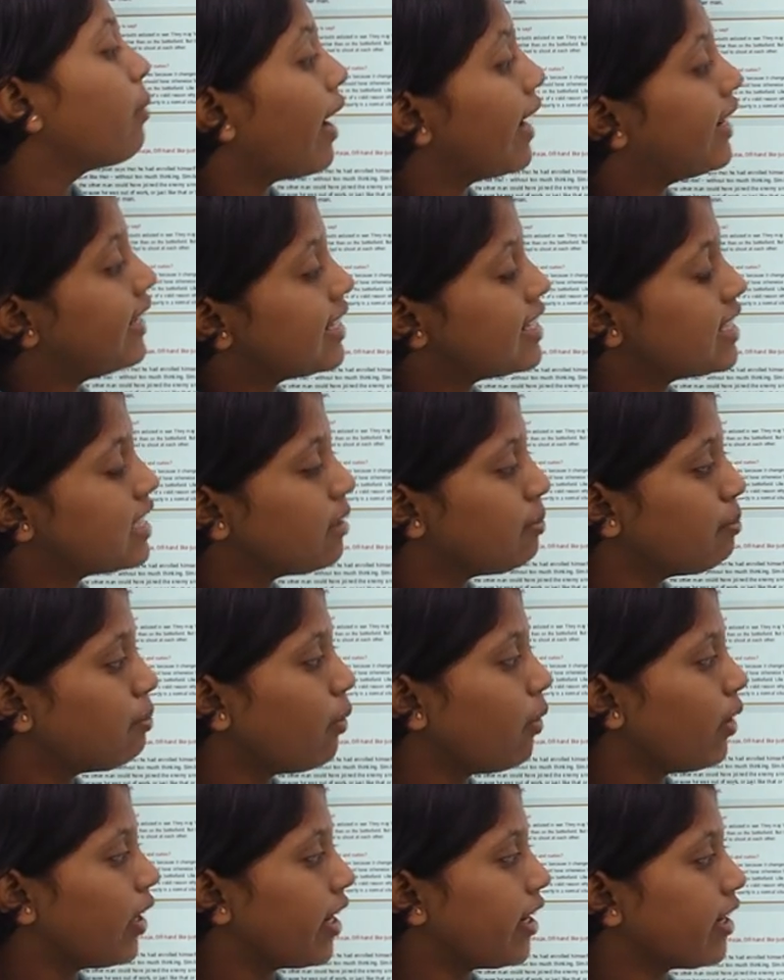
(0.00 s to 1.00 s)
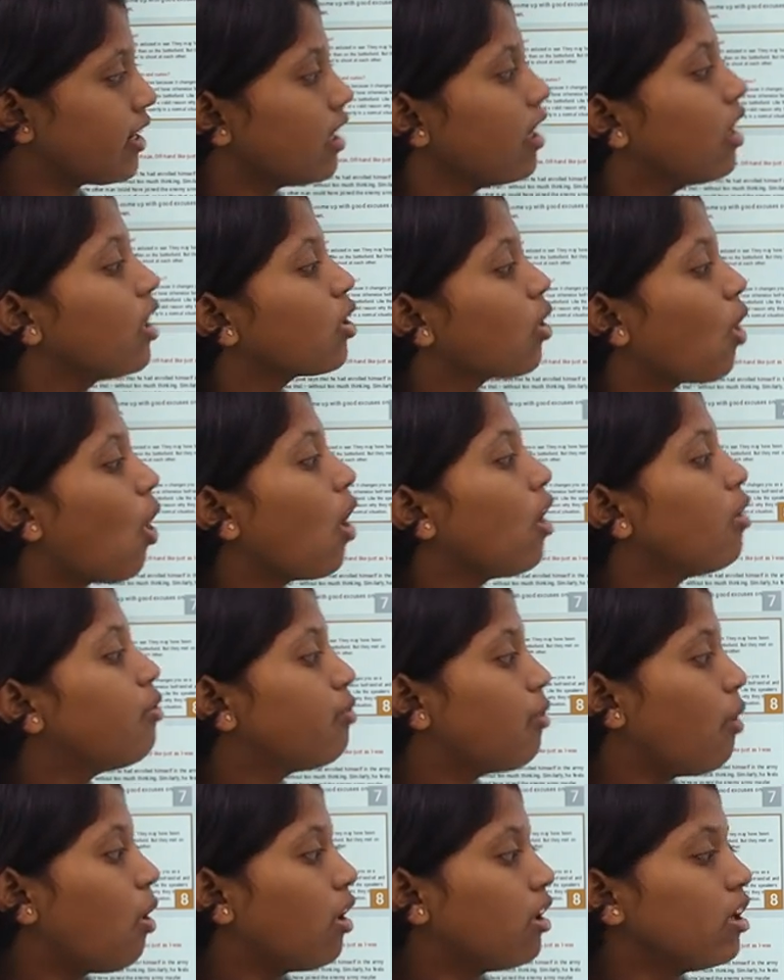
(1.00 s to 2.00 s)
Why does the poet call
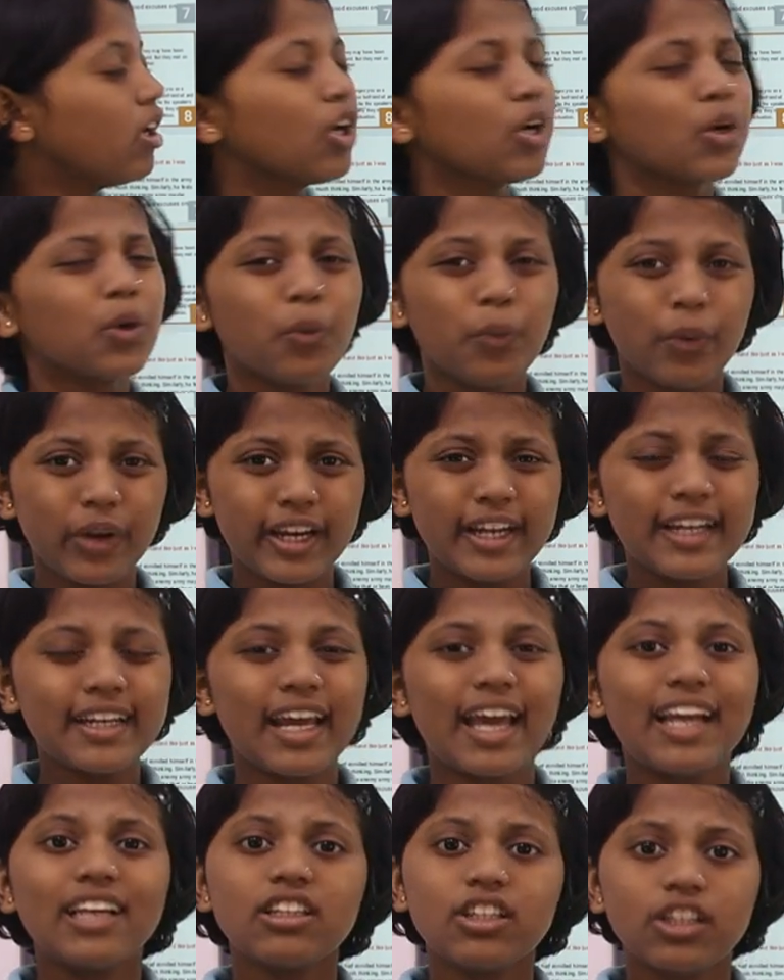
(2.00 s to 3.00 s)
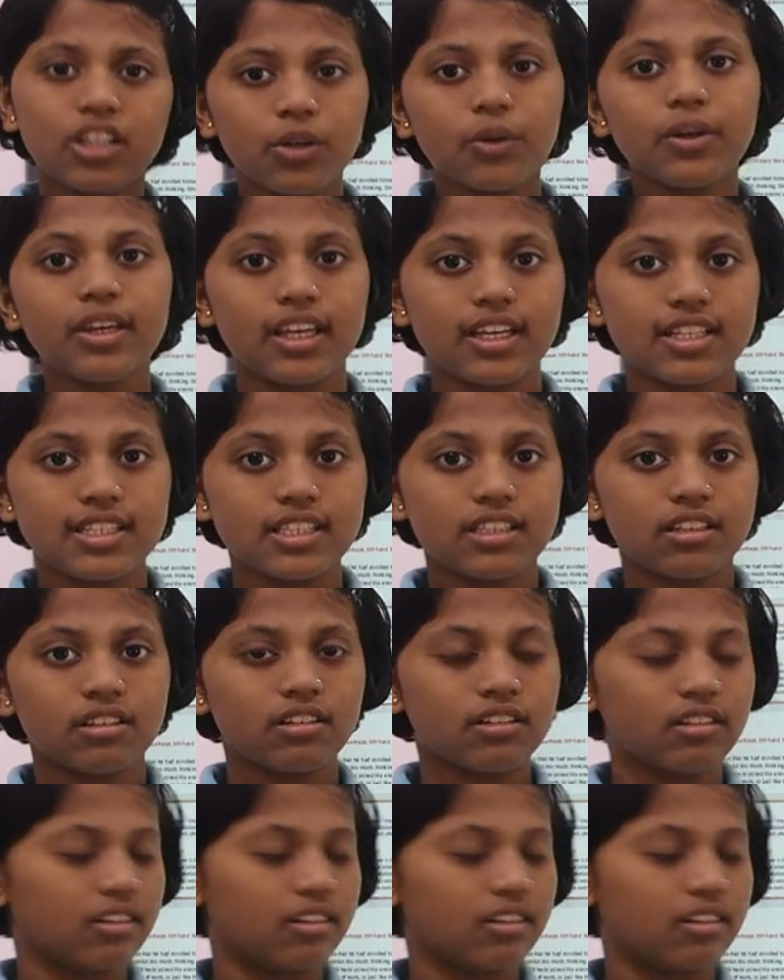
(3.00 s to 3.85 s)
war quaint and curious?